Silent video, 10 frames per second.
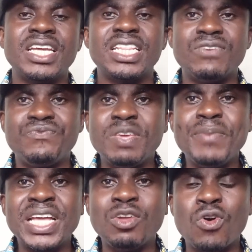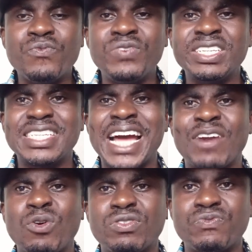The female ovaries are
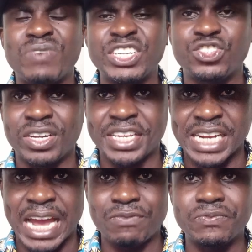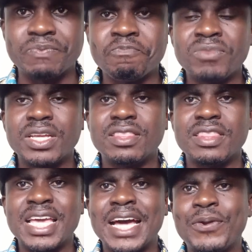not functional enough.
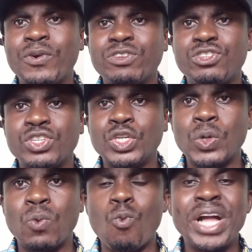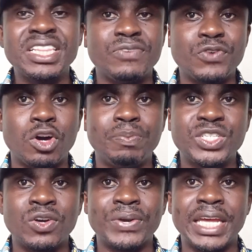They are not, well developed,
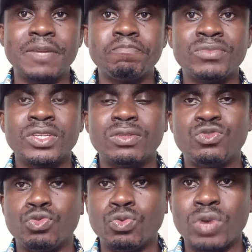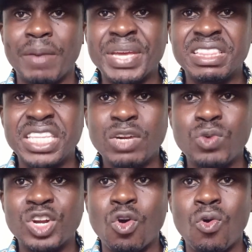okay, to, deal
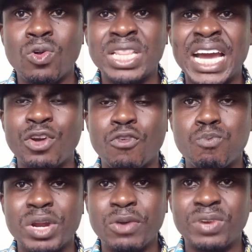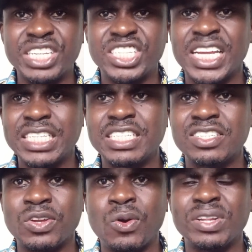with all that kind of molecular
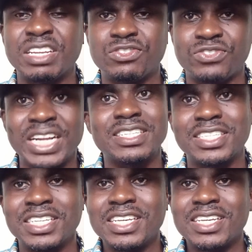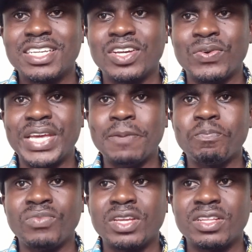changes, all the stress, okay,
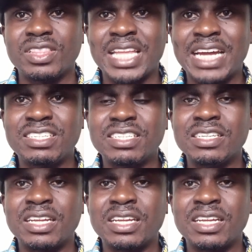that,